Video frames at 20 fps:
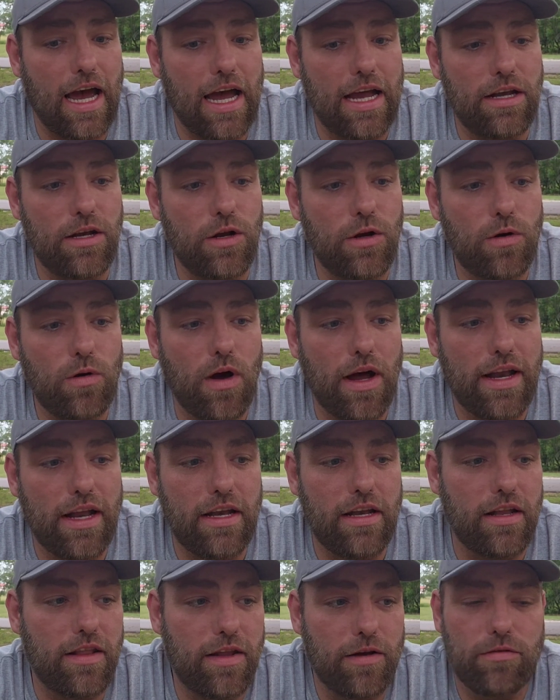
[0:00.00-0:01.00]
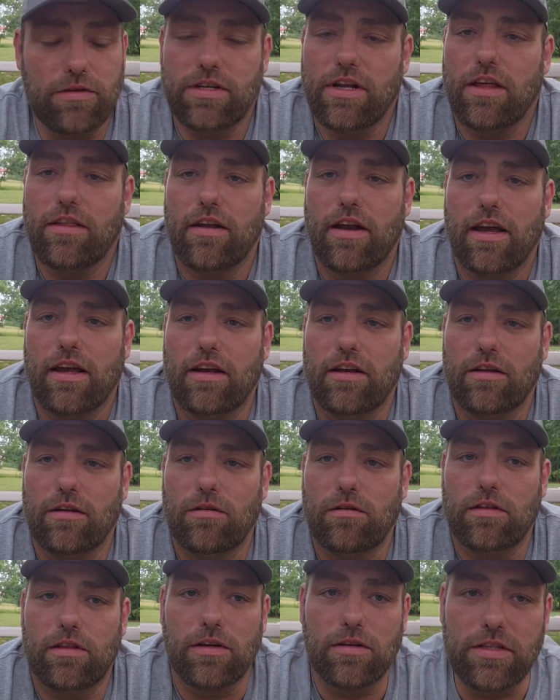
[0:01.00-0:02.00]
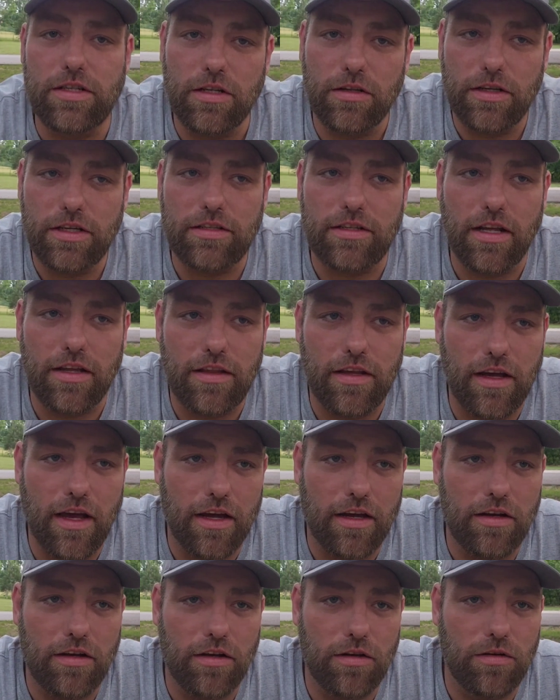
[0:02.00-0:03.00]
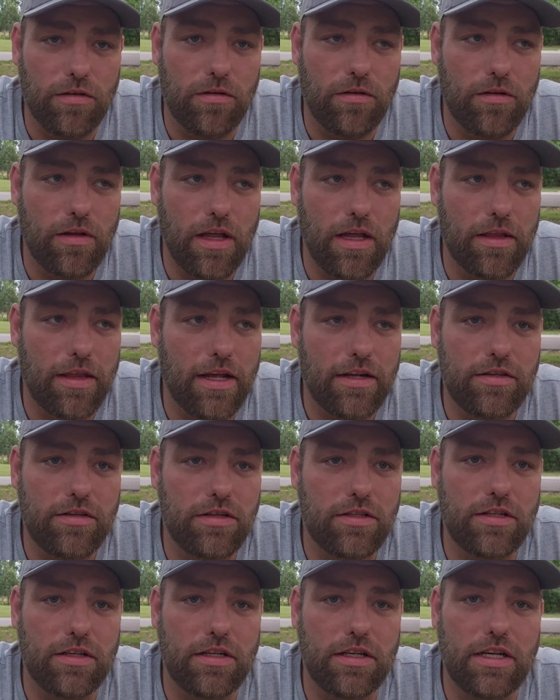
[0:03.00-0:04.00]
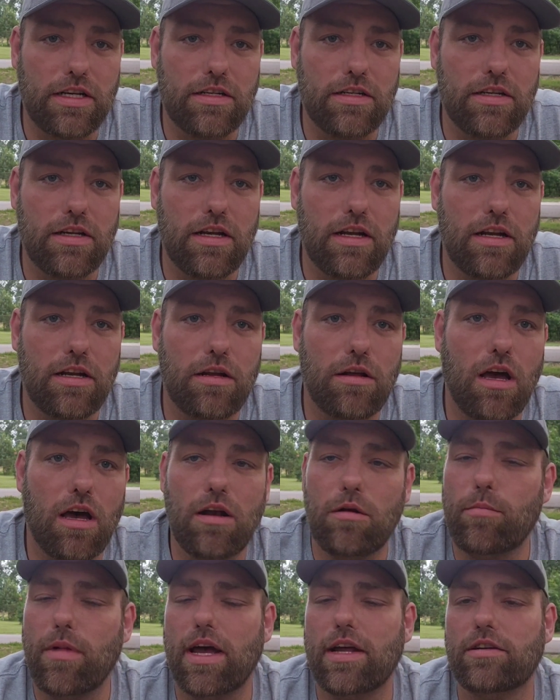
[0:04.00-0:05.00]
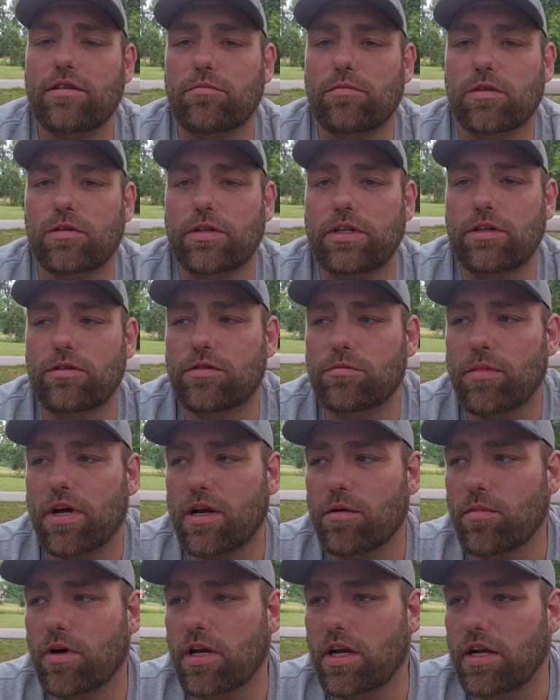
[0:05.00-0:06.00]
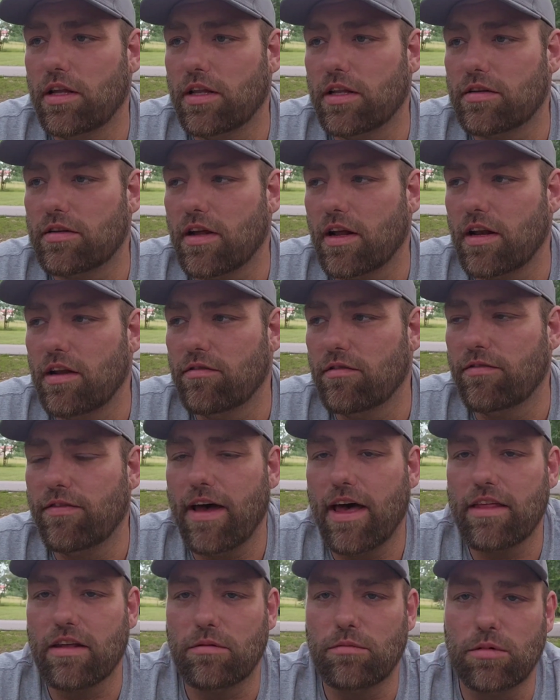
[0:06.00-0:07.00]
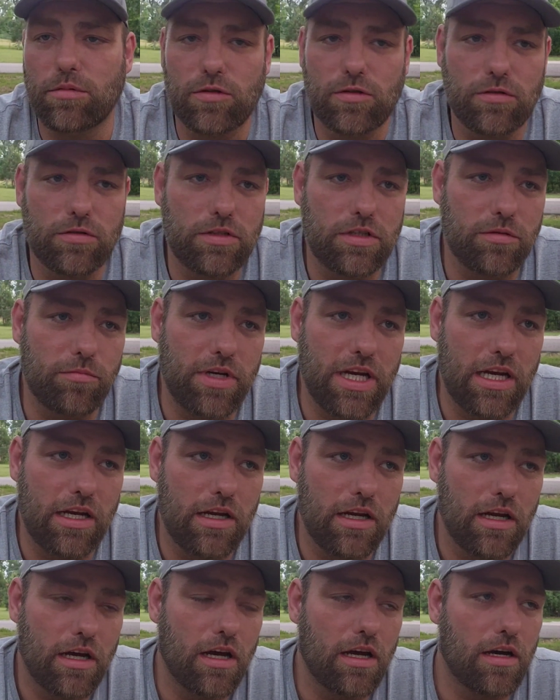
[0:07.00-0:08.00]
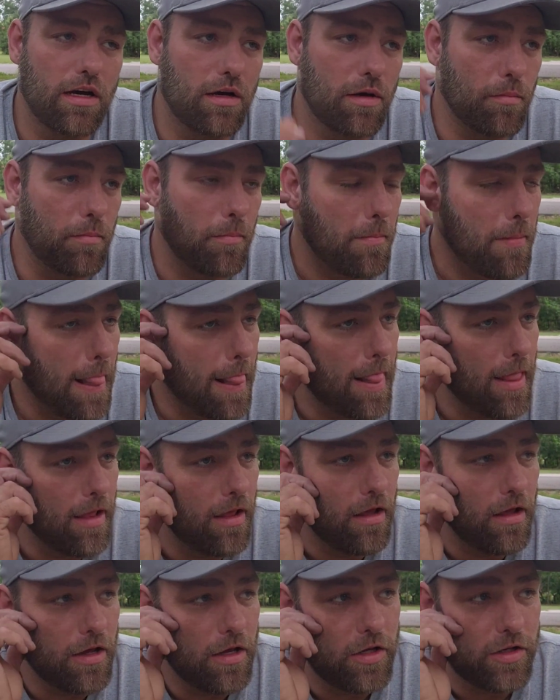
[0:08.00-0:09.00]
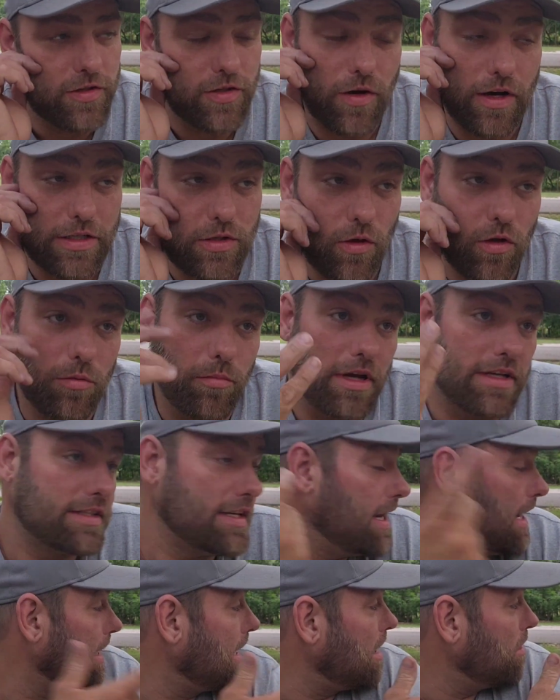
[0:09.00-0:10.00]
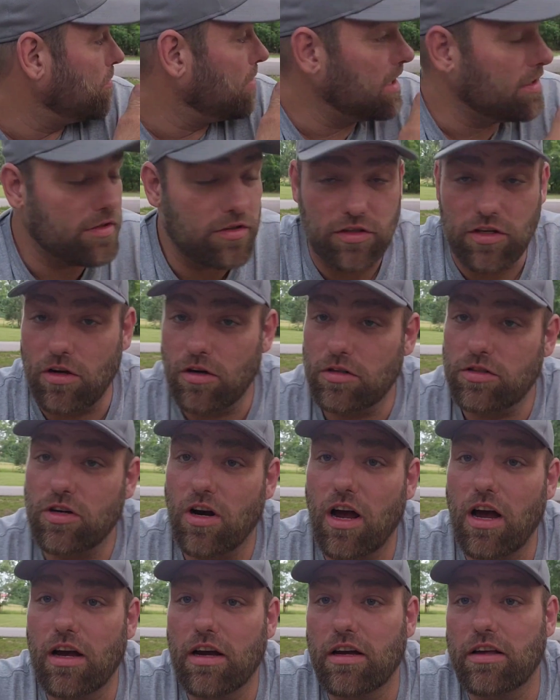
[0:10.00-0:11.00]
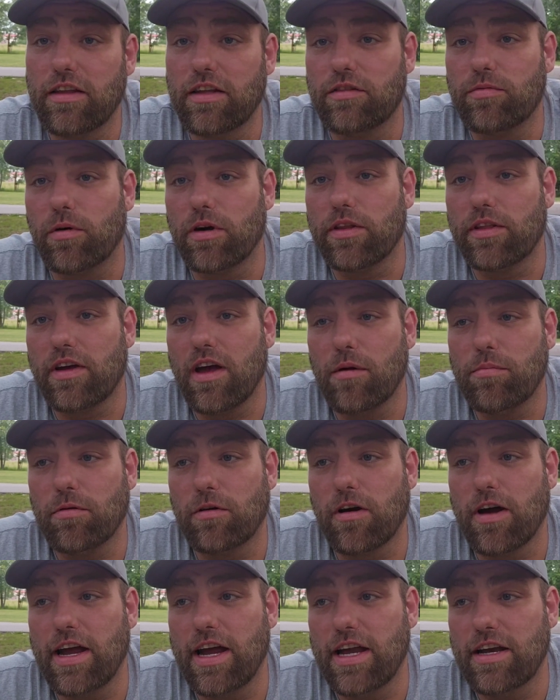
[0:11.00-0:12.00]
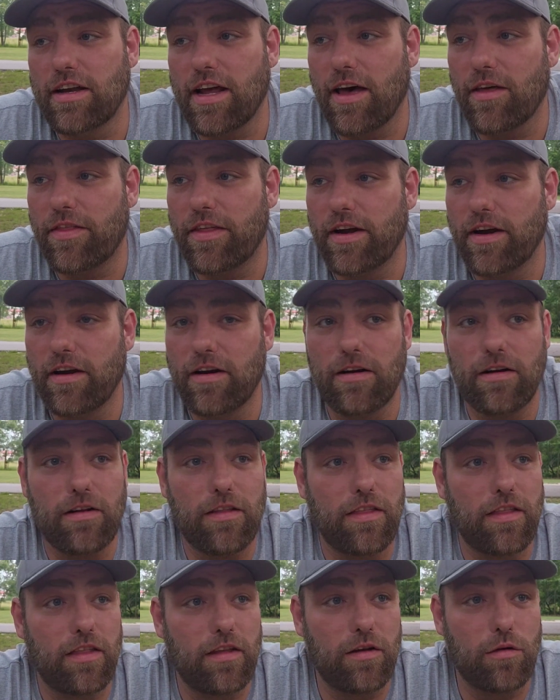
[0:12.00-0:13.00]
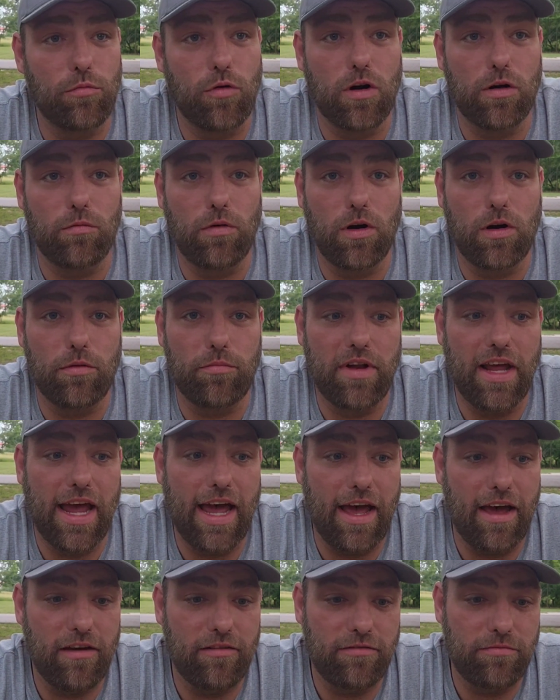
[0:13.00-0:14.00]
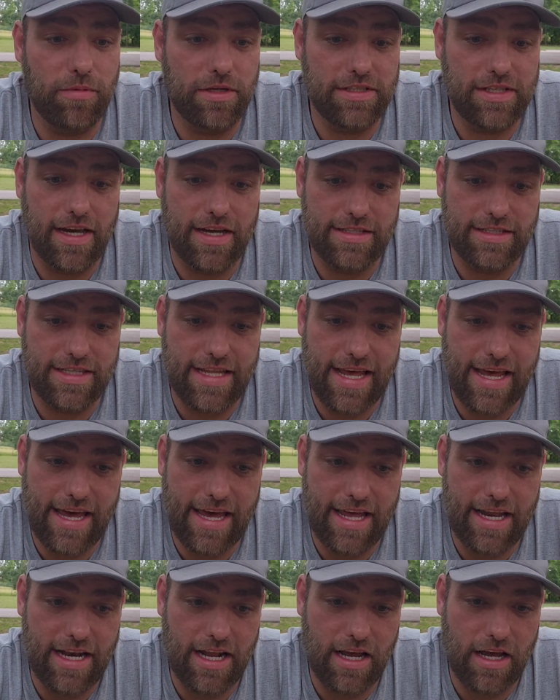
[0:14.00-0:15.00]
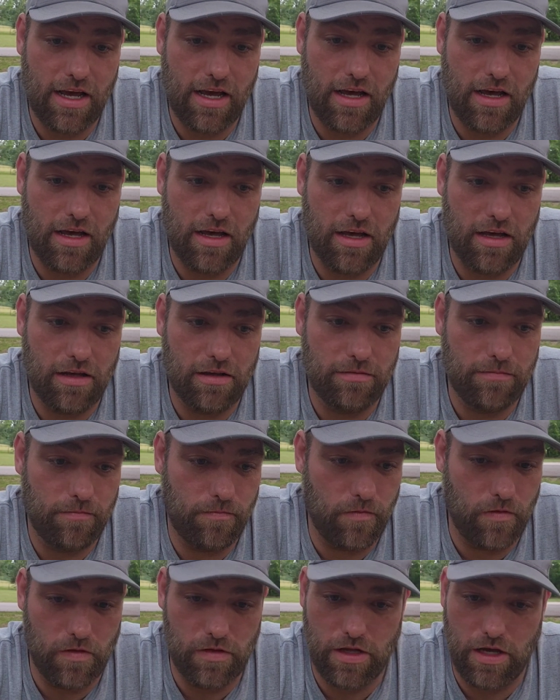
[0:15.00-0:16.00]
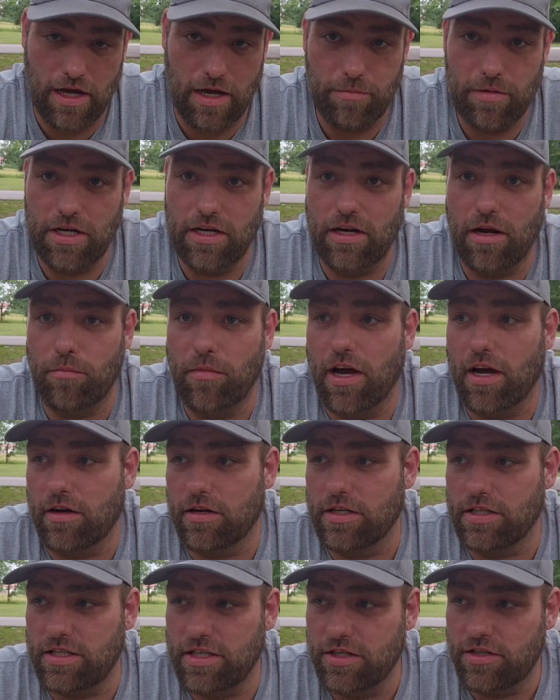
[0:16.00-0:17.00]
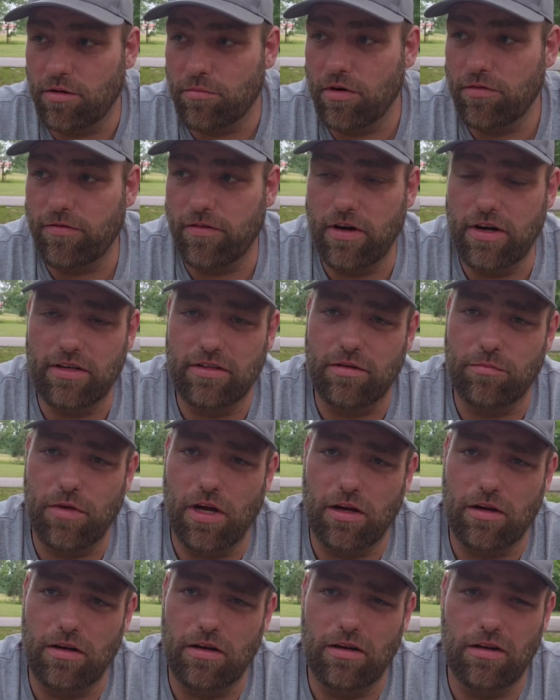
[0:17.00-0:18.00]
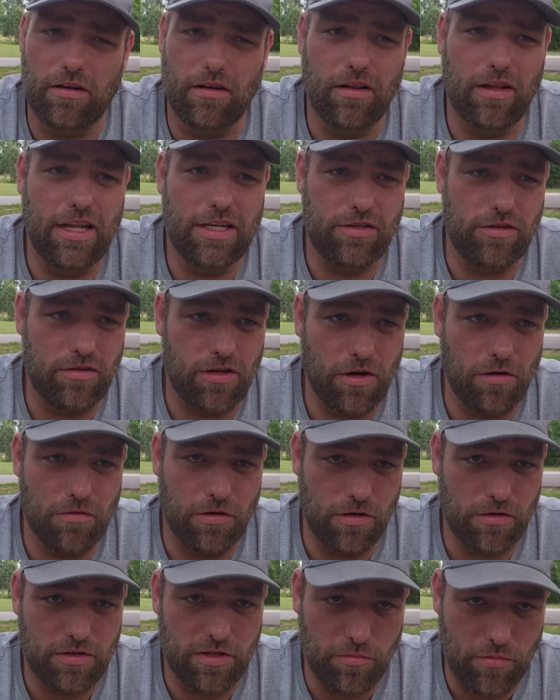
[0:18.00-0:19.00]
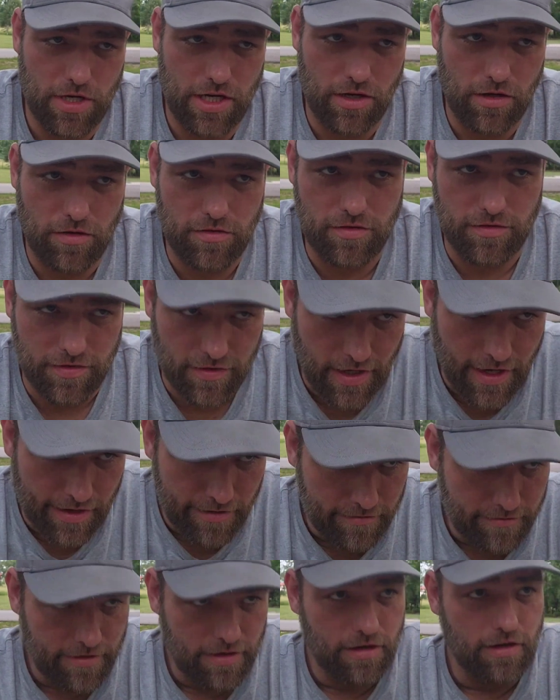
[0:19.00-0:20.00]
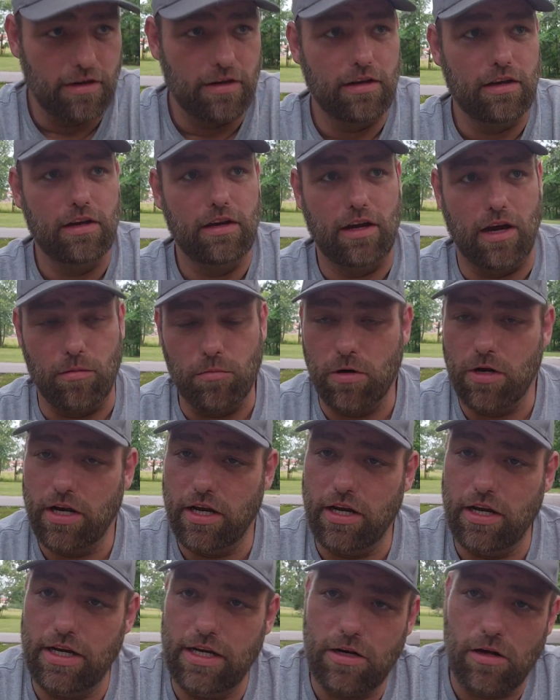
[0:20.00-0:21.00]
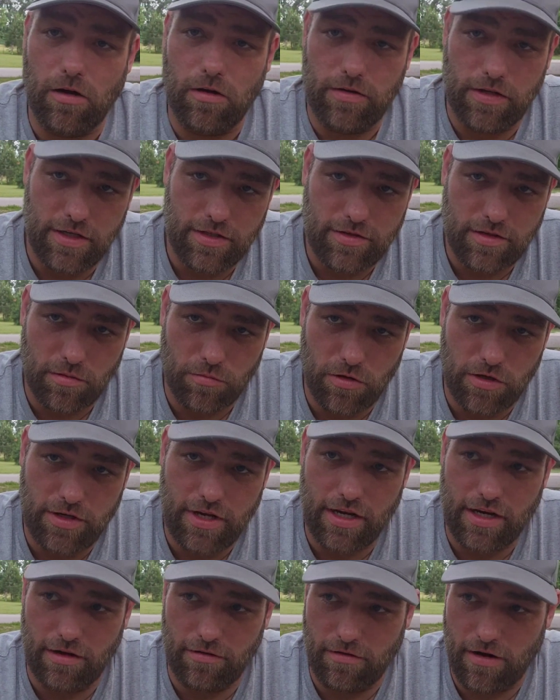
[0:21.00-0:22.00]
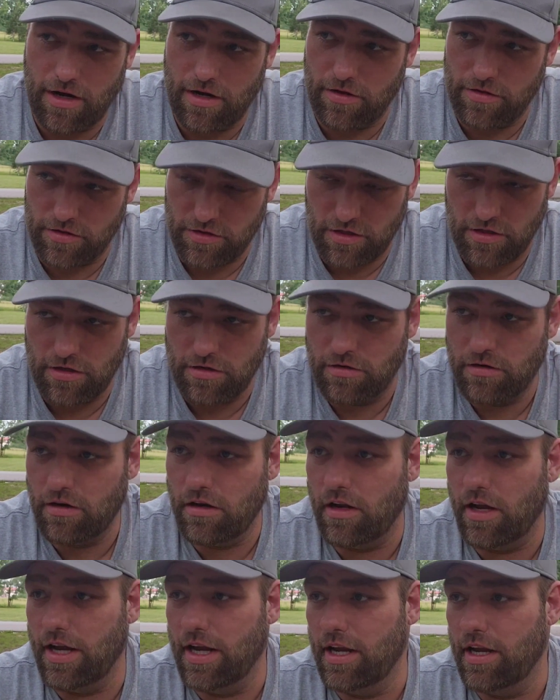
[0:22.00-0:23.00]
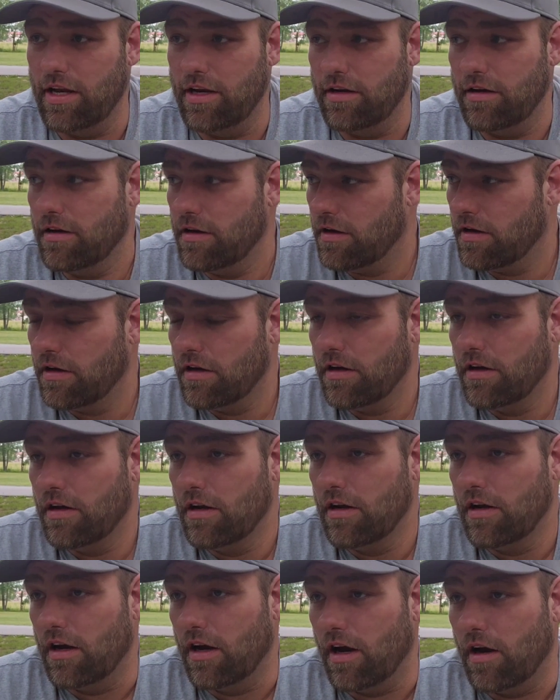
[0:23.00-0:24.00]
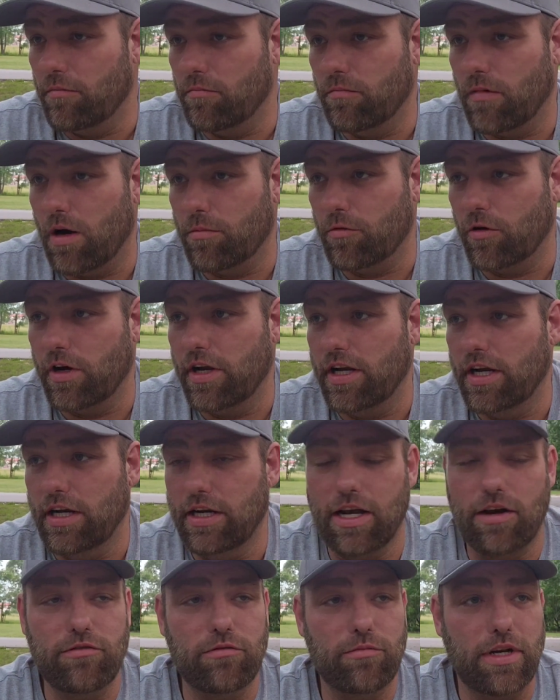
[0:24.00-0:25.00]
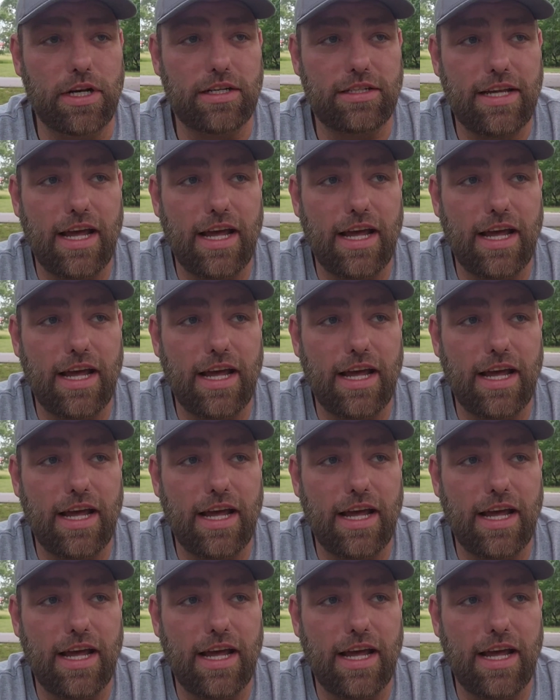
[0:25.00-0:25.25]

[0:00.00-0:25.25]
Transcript: knew there was nothing I could do, and there still is nothing I could do. That's just an unimaginable huge amount of money that's not even fathomable to me. So I told him, I said, "I got a piece of junk truck that's worth a couple grand out there. You're more than welcome to have. Besides that, I'm not going to snitch on my friends. I'm not going to let you go ruin somebody else's life. I'm going to eat all this, and I'm going to take it right on the chin. And I'm going to eat everybody's